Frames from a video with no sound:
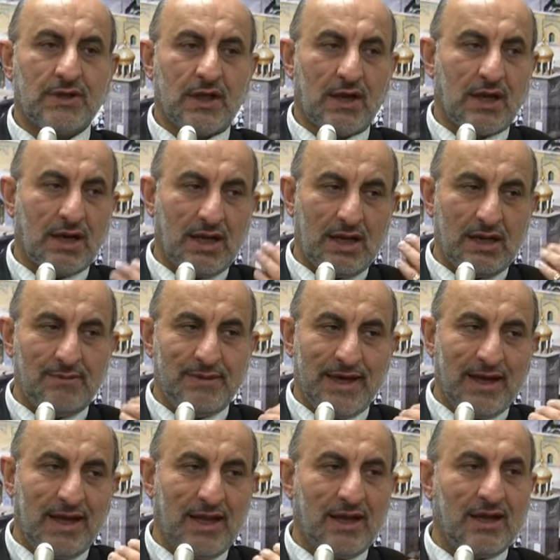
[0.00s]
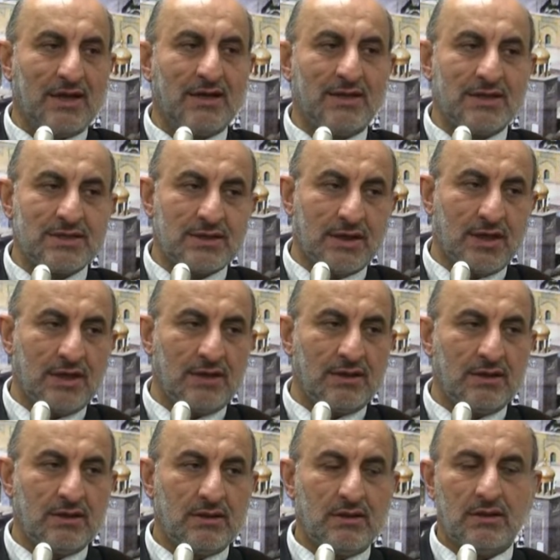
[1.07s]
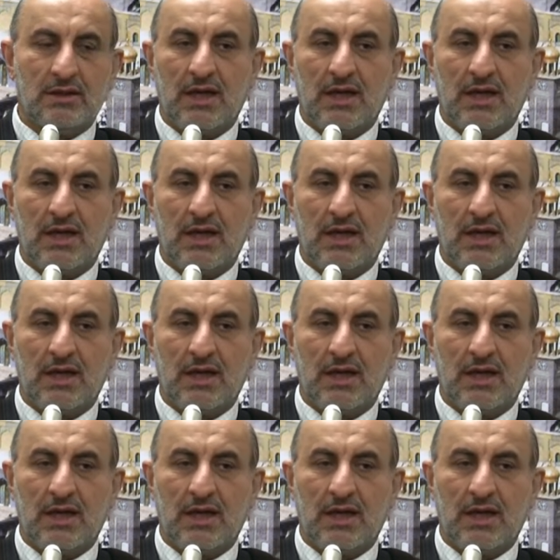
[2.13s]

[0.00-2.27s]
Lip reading: there are any barrier in the skin,